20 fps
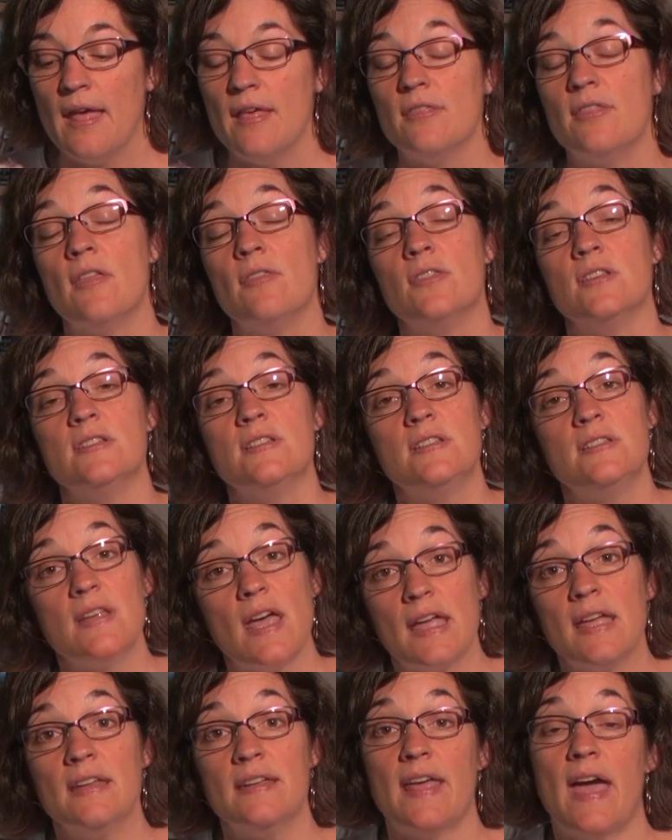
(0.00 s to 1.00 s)
Then the
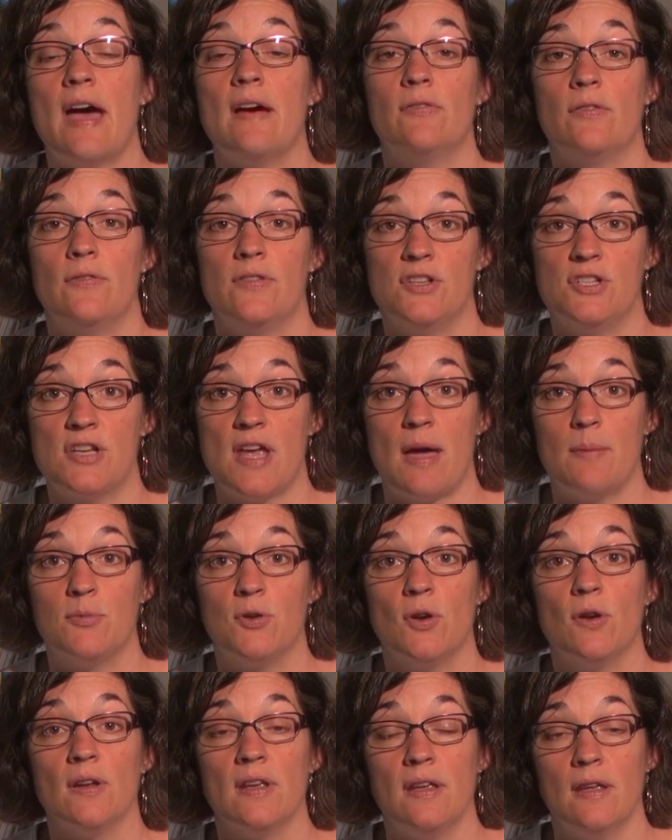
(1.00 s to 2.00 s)
second half of the
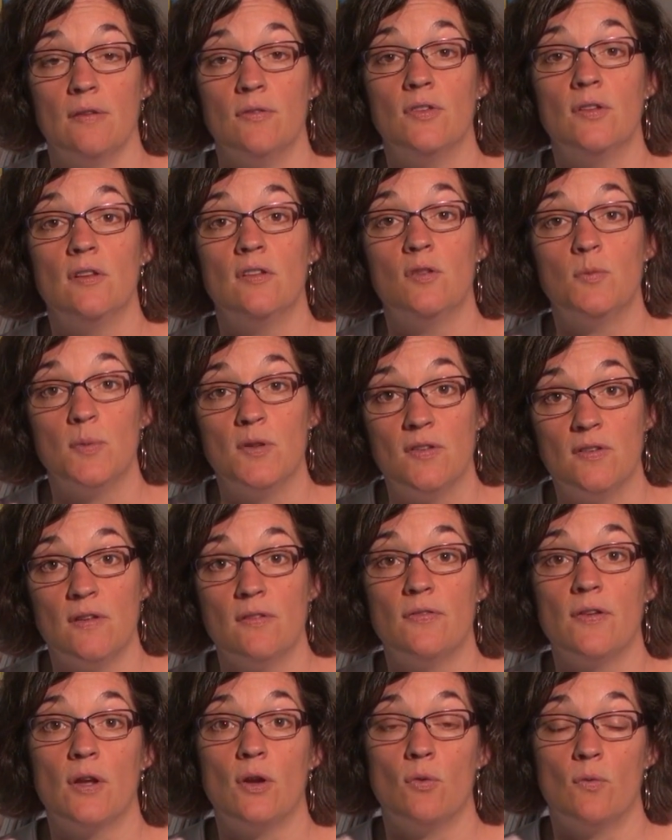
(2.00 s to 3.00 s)
chapter gives
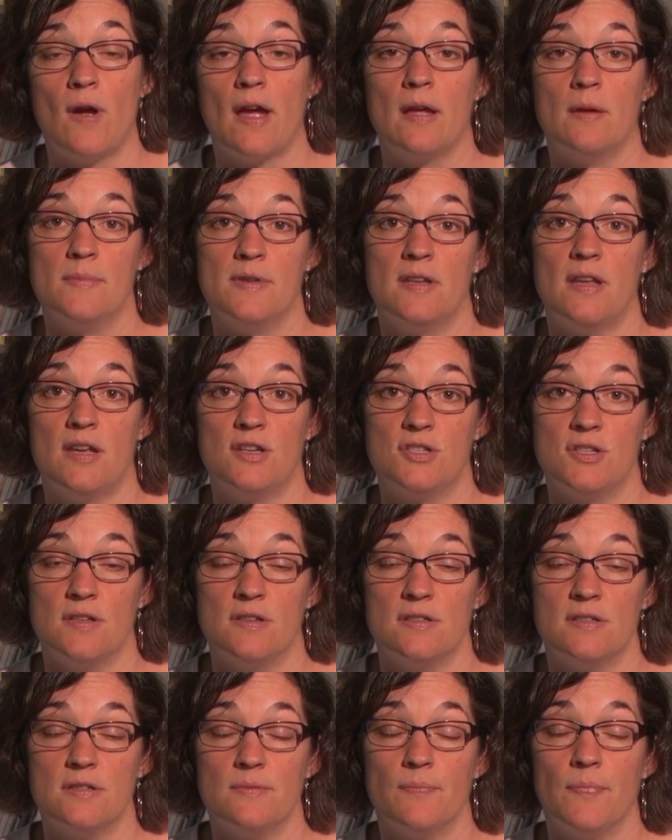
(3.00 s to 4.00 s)
specific
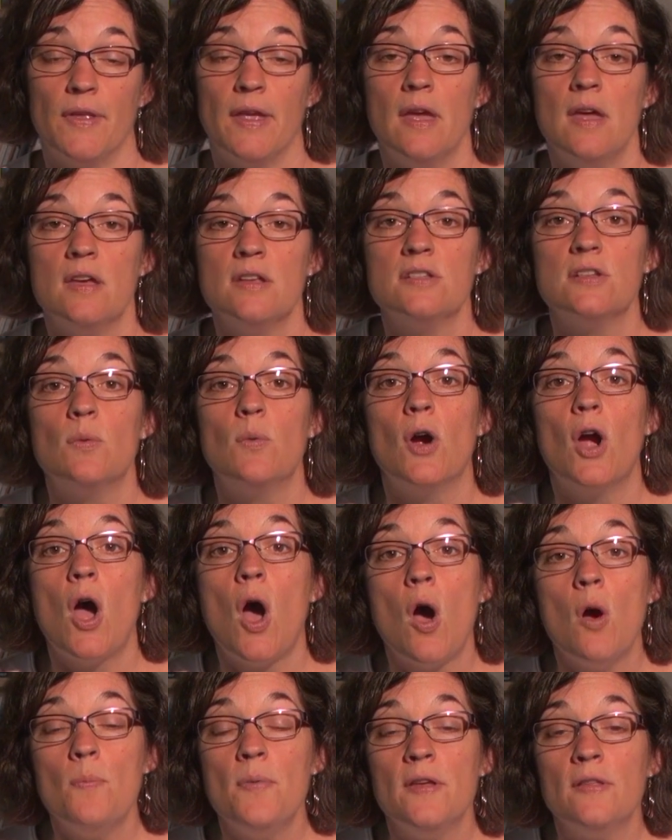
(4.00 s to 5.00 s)
recommendations. So we're
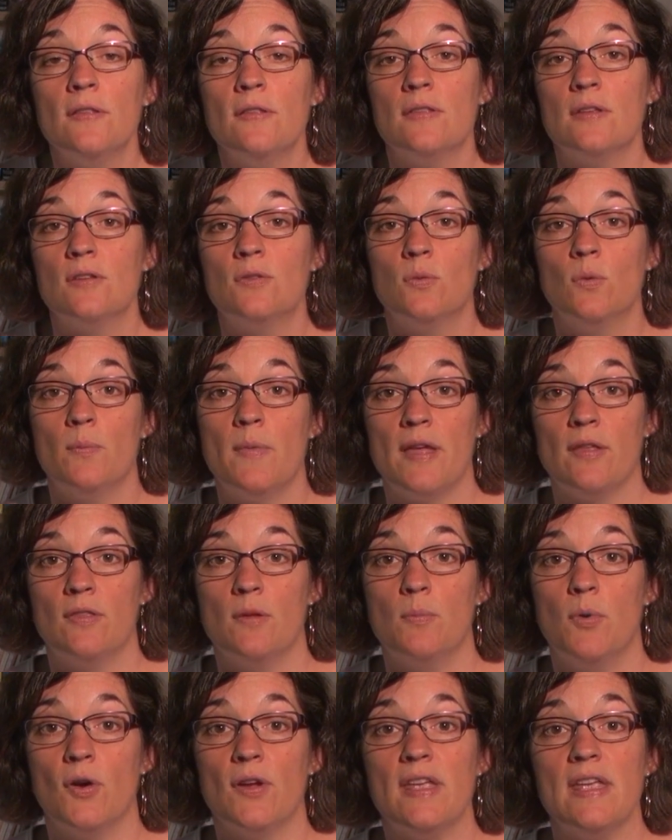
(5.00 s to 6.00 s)
hoping that this will make the
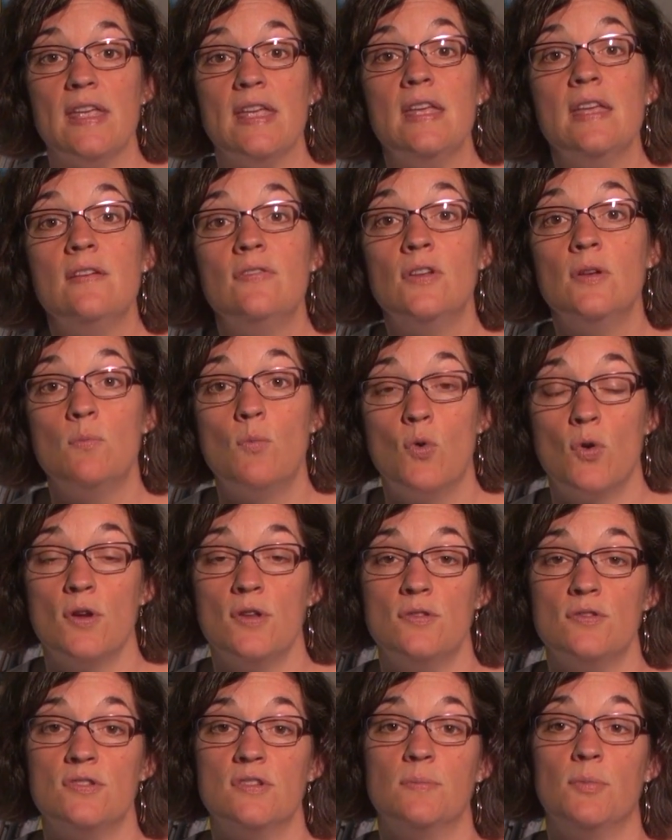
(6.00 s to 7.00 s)
book even more
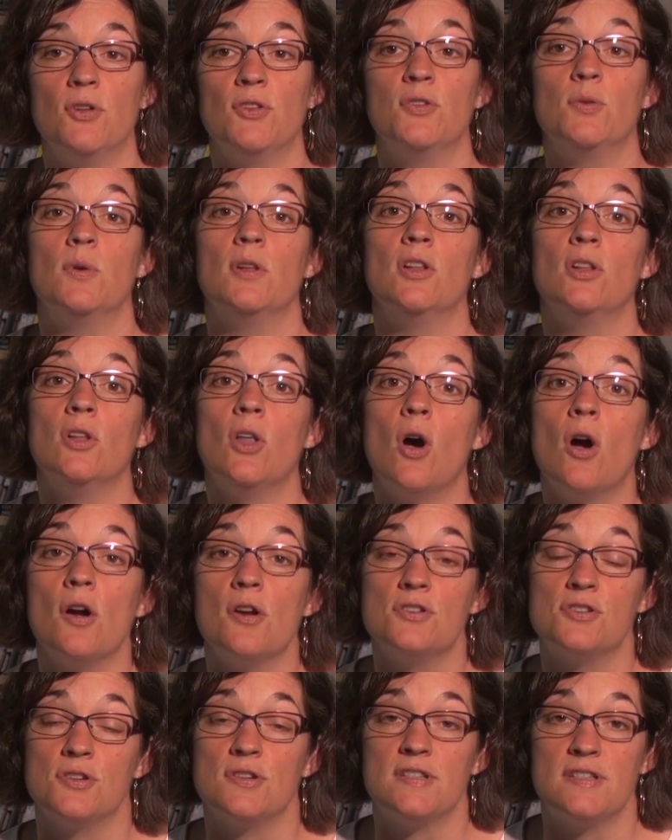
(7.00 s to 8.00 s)
usable to a
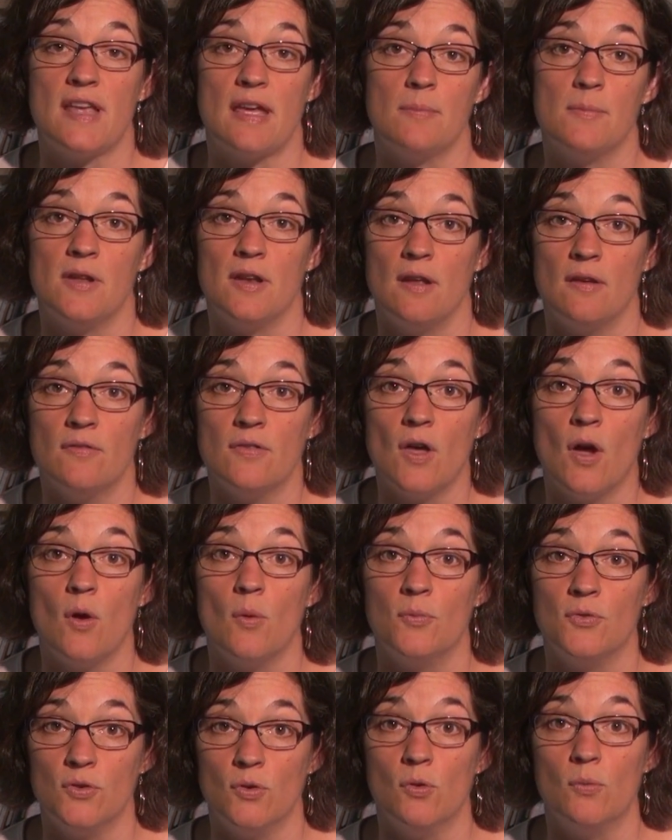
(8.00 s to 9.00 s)
larger segment of the
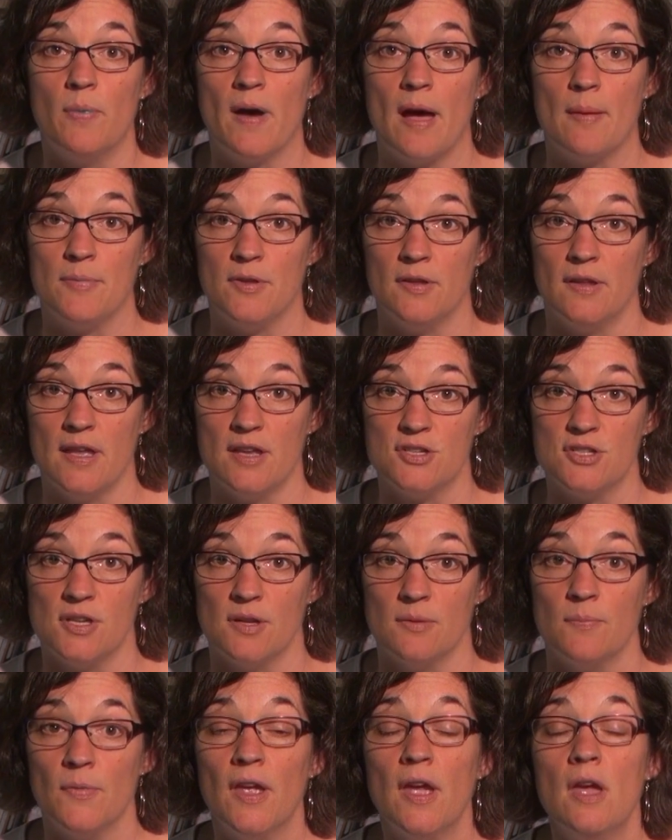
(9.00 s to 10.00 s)
homeschool population.